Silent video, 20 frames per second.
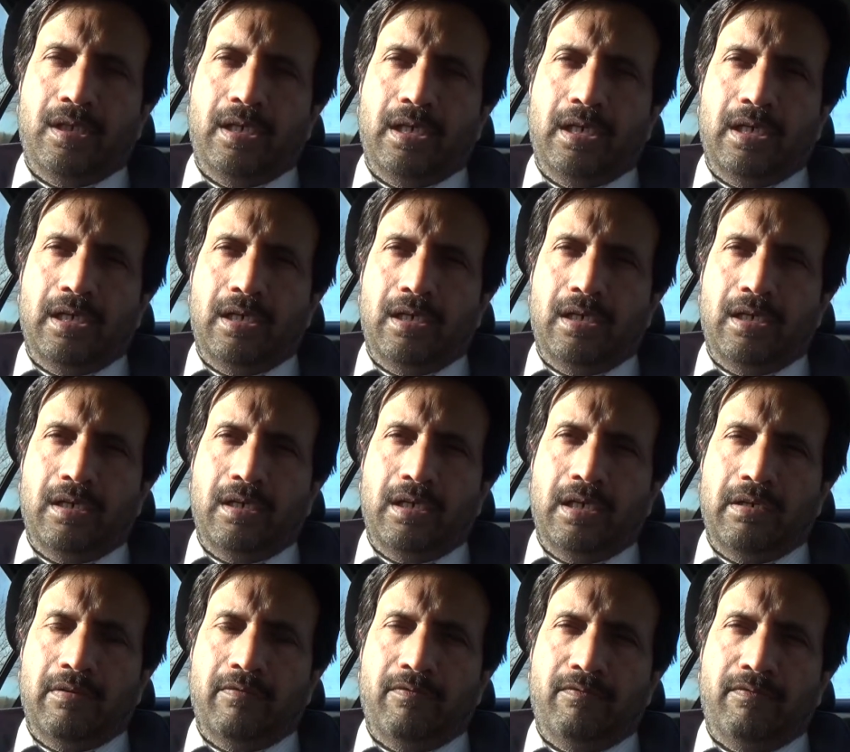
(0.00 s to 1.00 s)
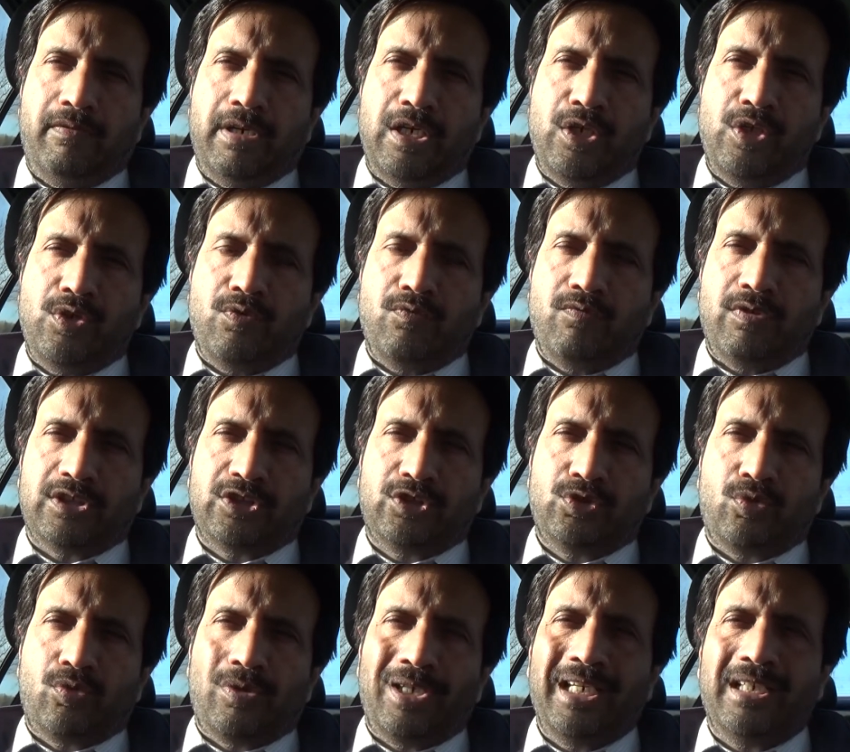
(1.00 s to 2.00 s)
and uh, when you once
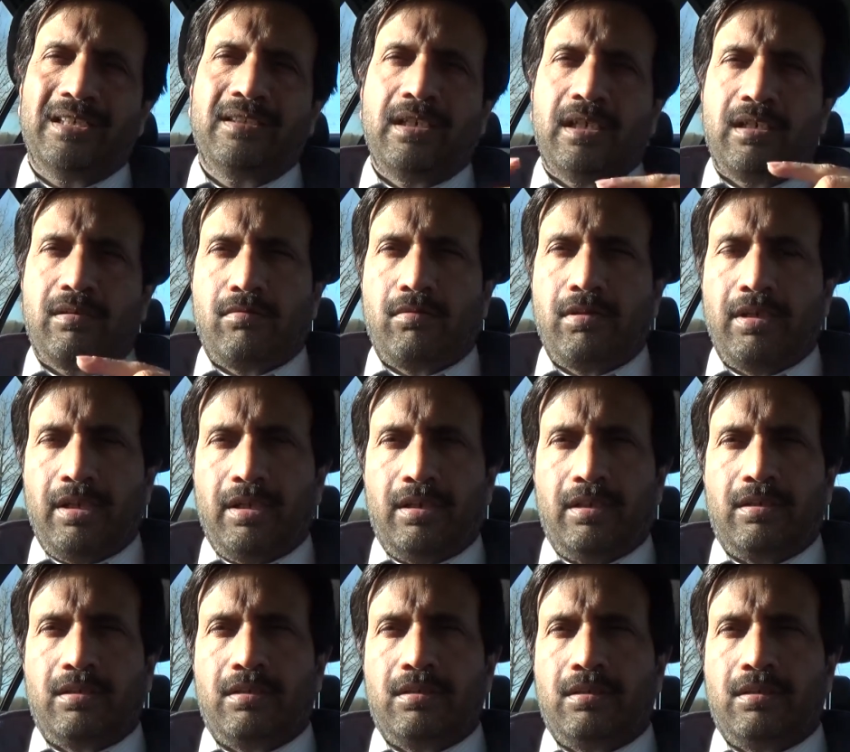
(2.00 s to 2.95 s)
you click that link